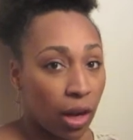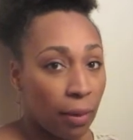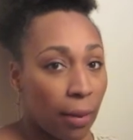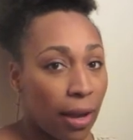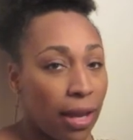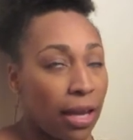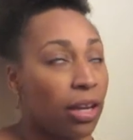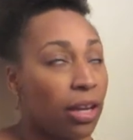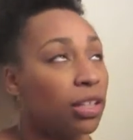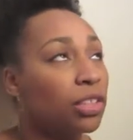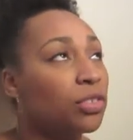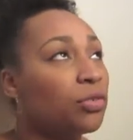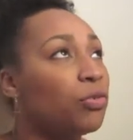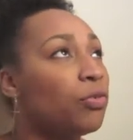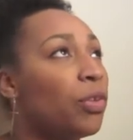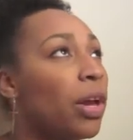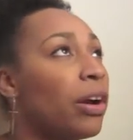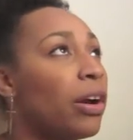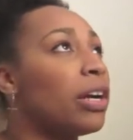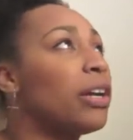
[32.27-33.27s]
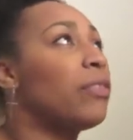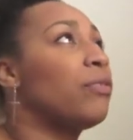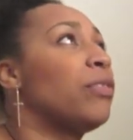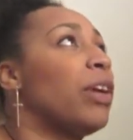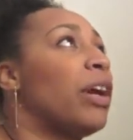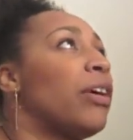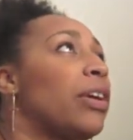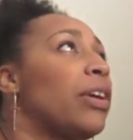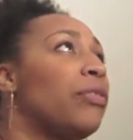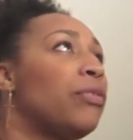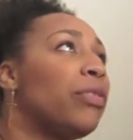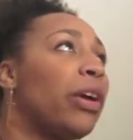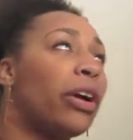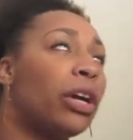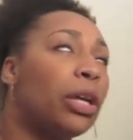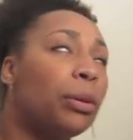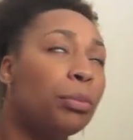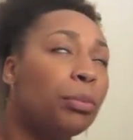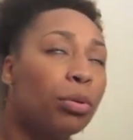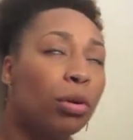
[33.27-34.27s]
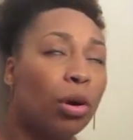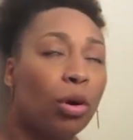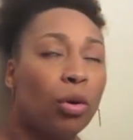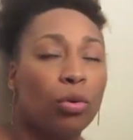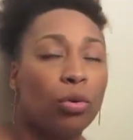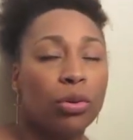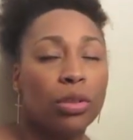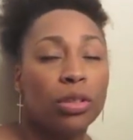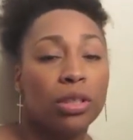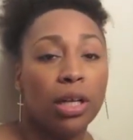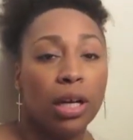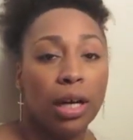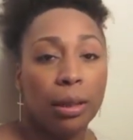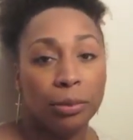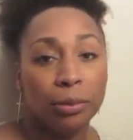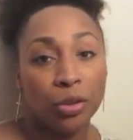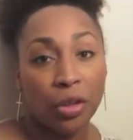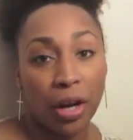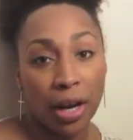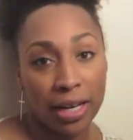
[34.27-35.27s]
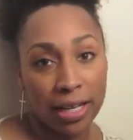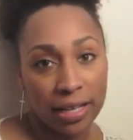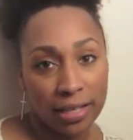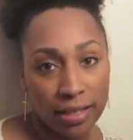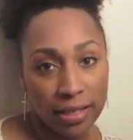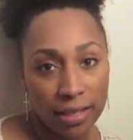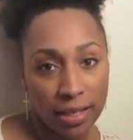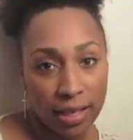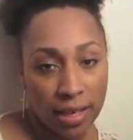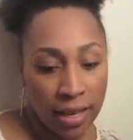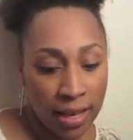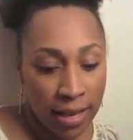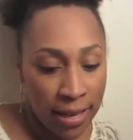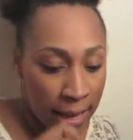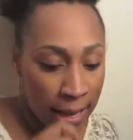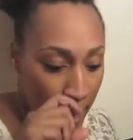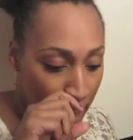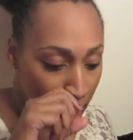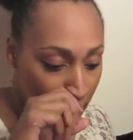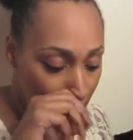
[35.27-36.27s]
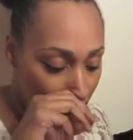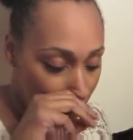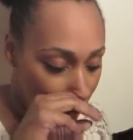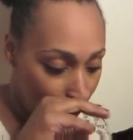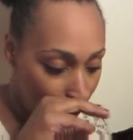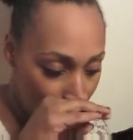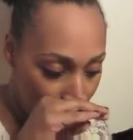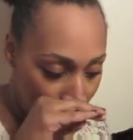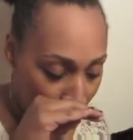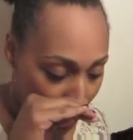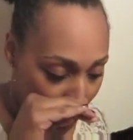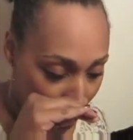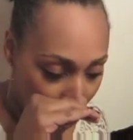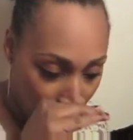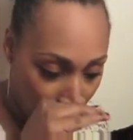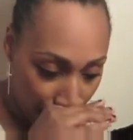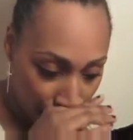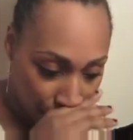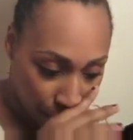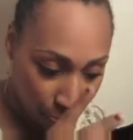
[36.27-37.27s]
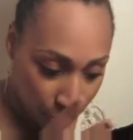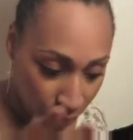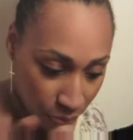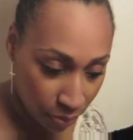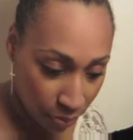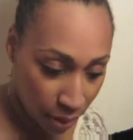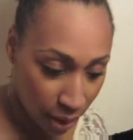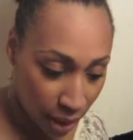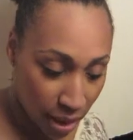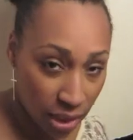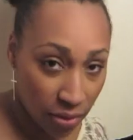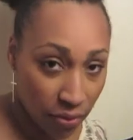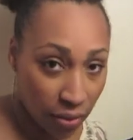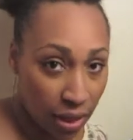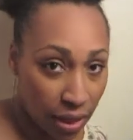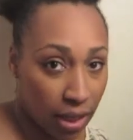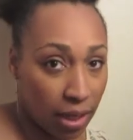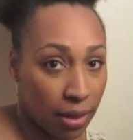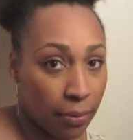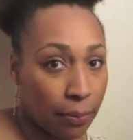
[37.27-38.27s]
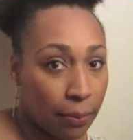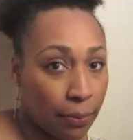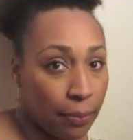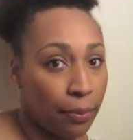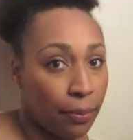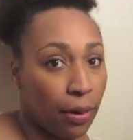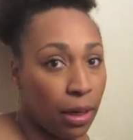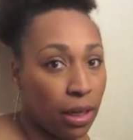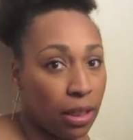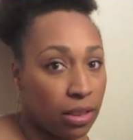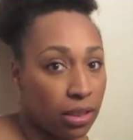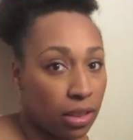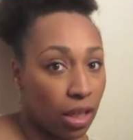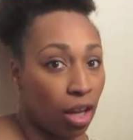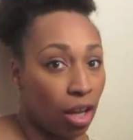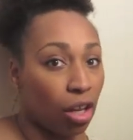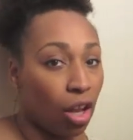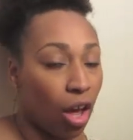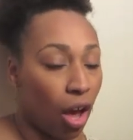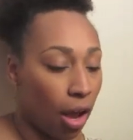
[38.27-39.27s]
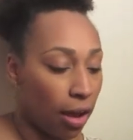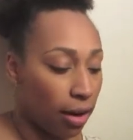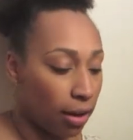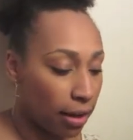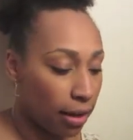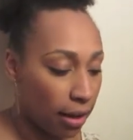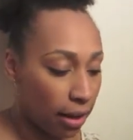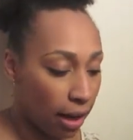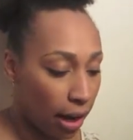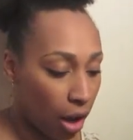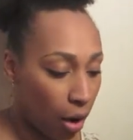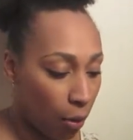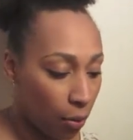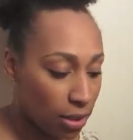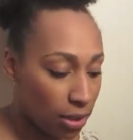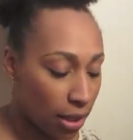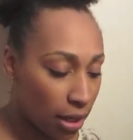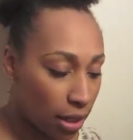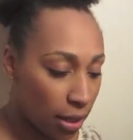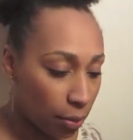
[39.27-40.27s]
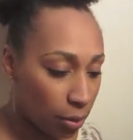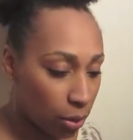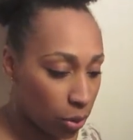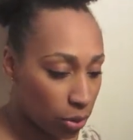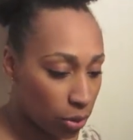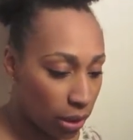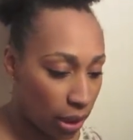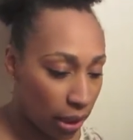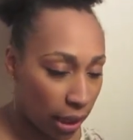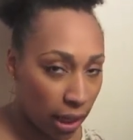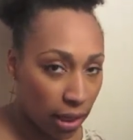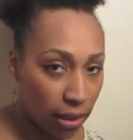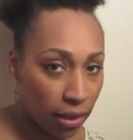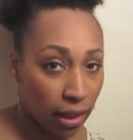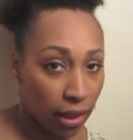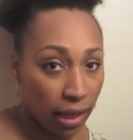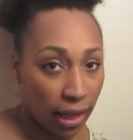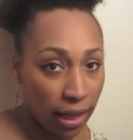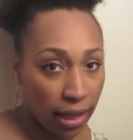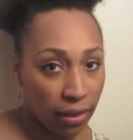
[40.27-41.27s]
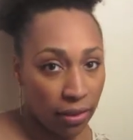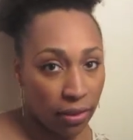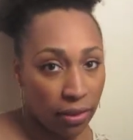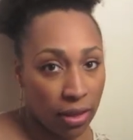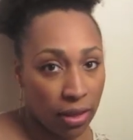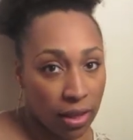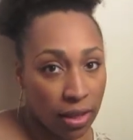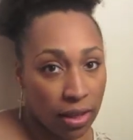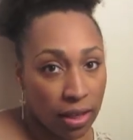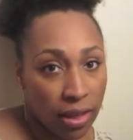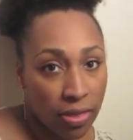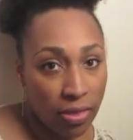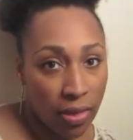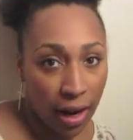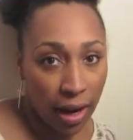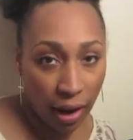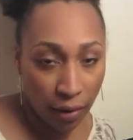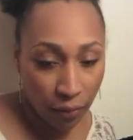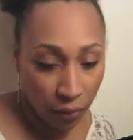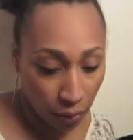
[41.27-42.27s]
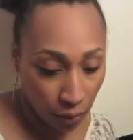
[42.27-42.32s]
My hair is very prone to dryness, and because of it, it breaks a lot, and I always end up losing the length that I've